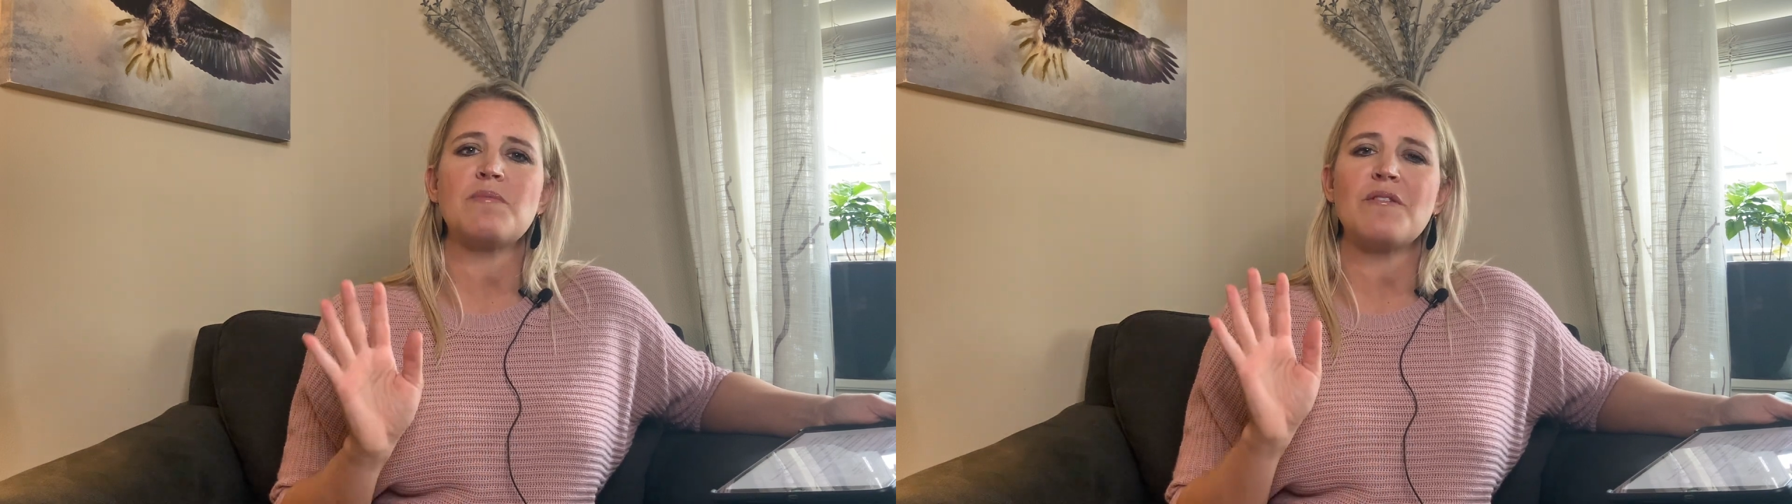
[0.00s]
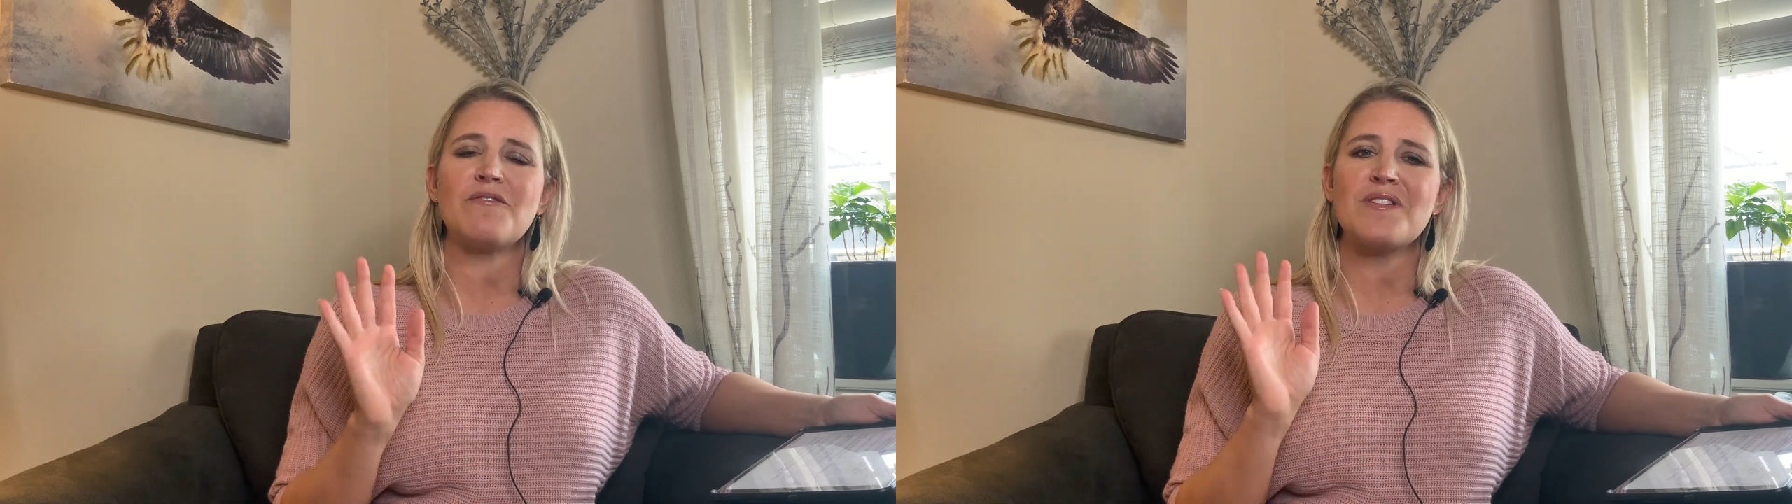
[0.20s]

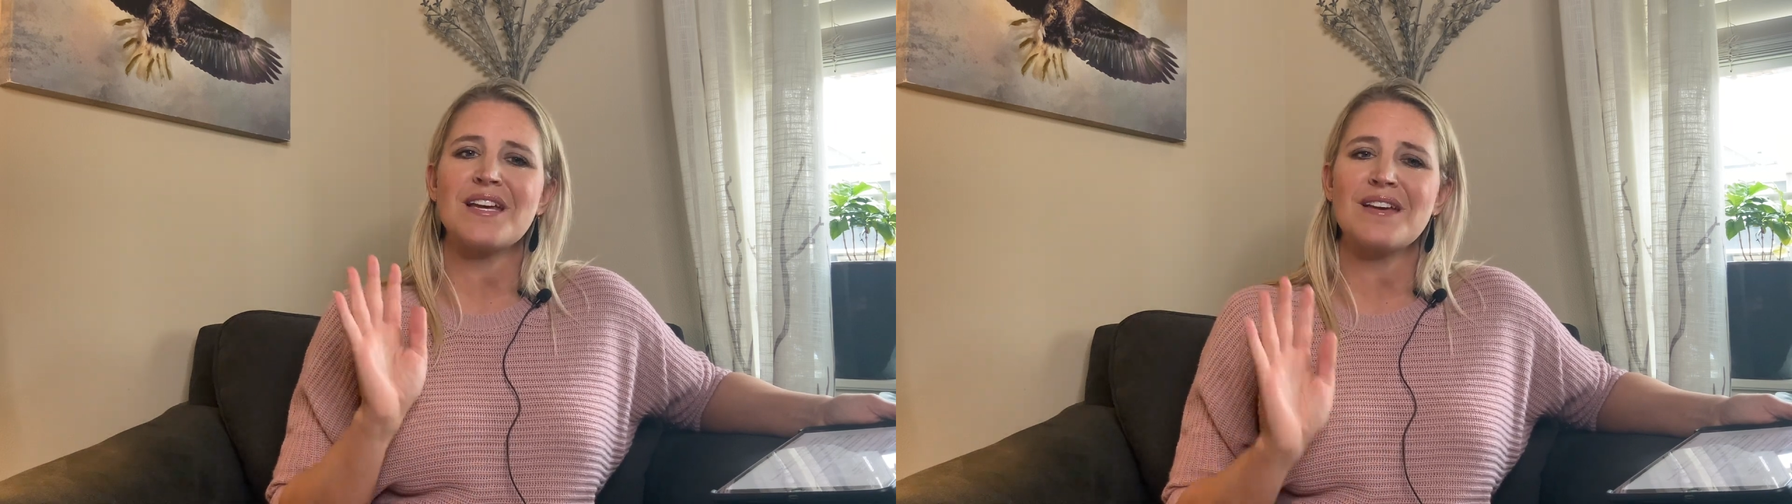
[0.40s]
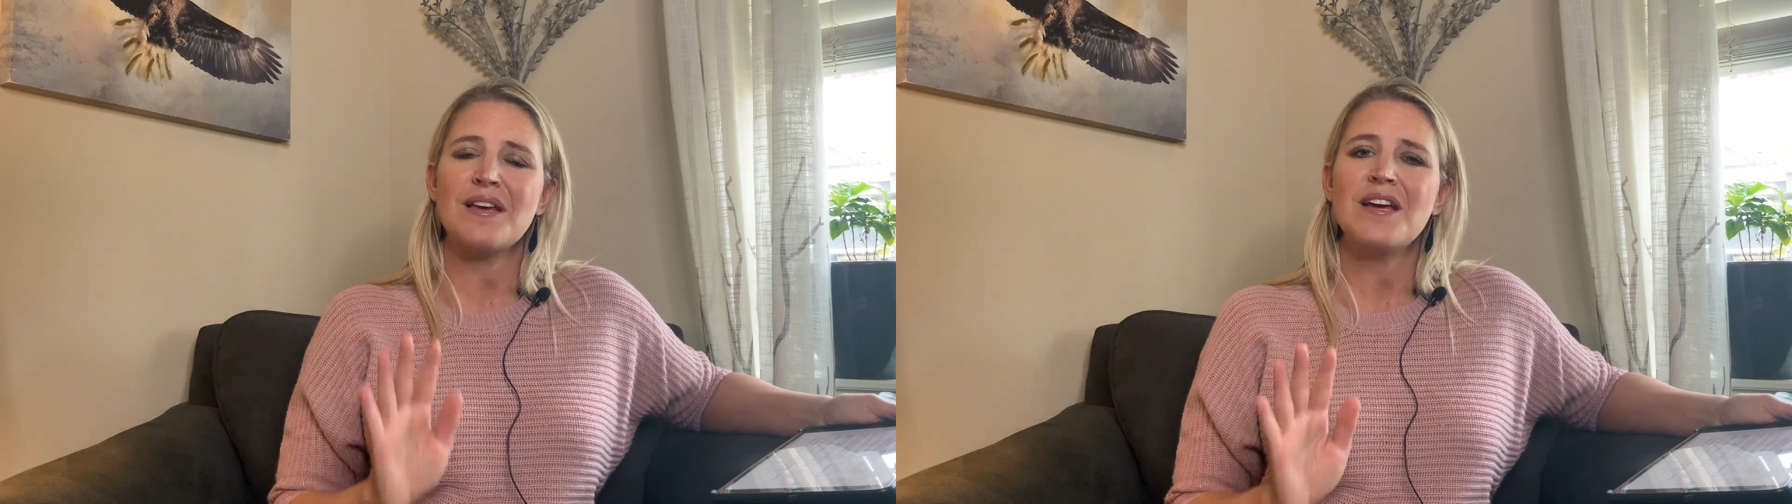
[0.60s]
but for
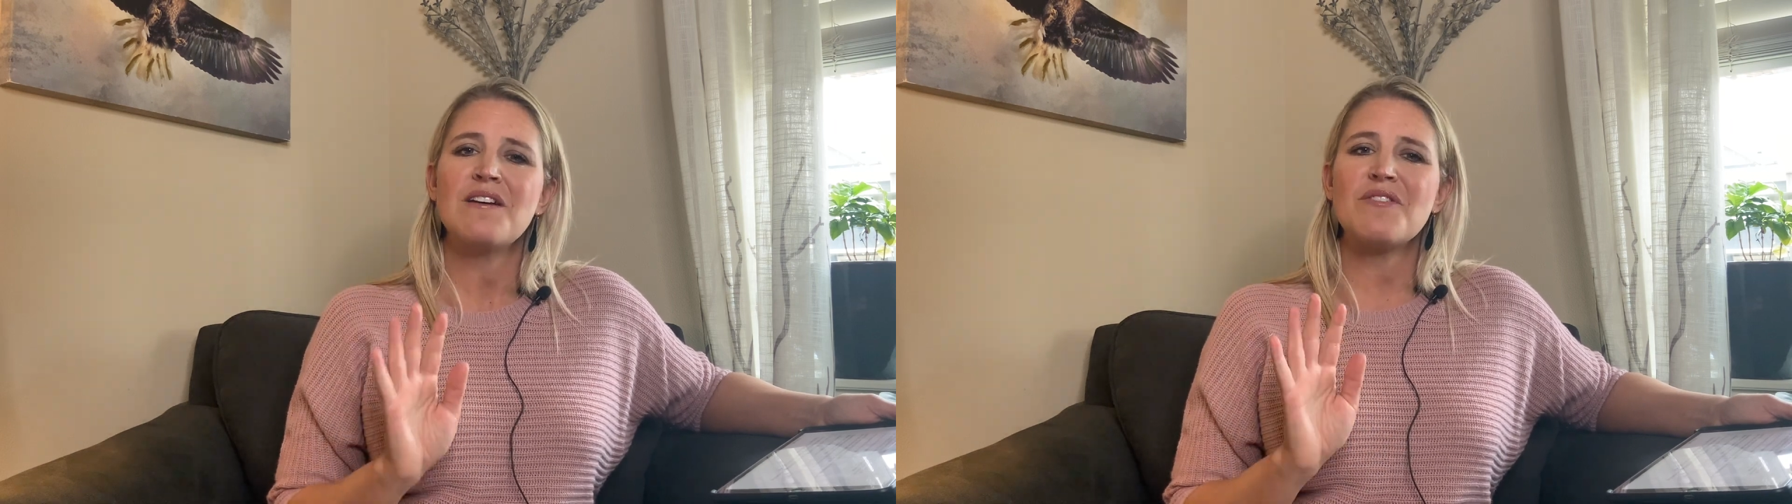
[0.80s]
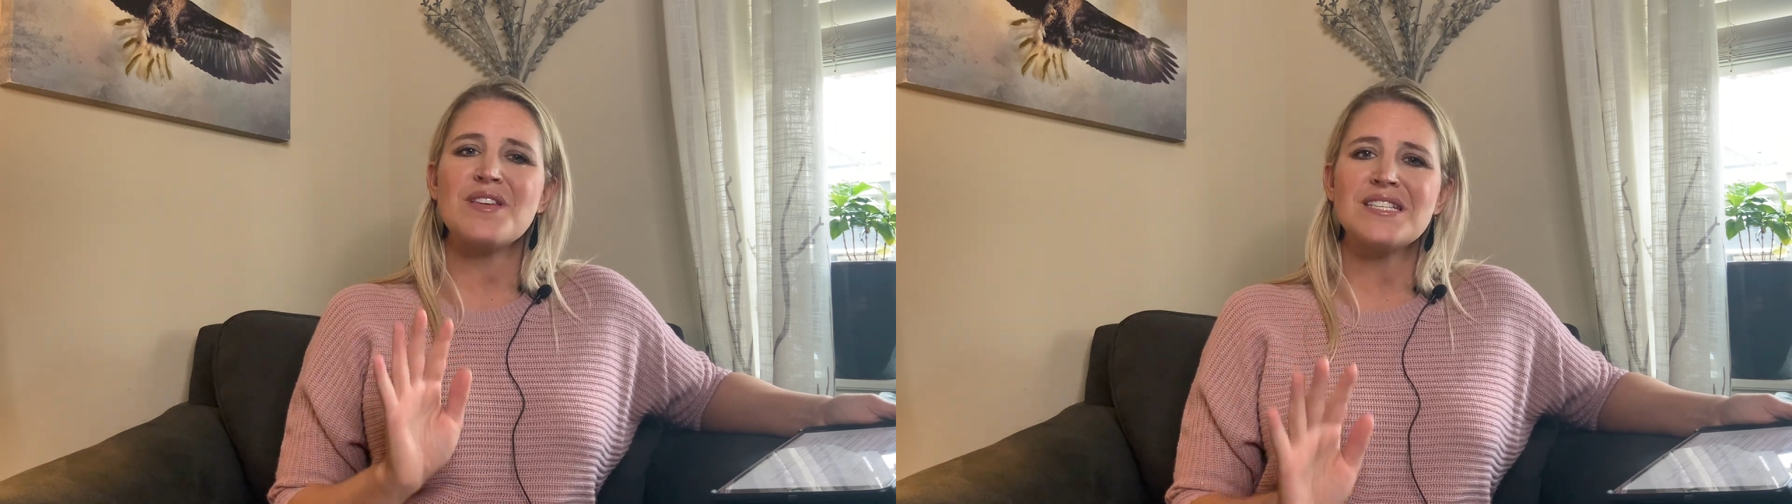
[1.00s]
the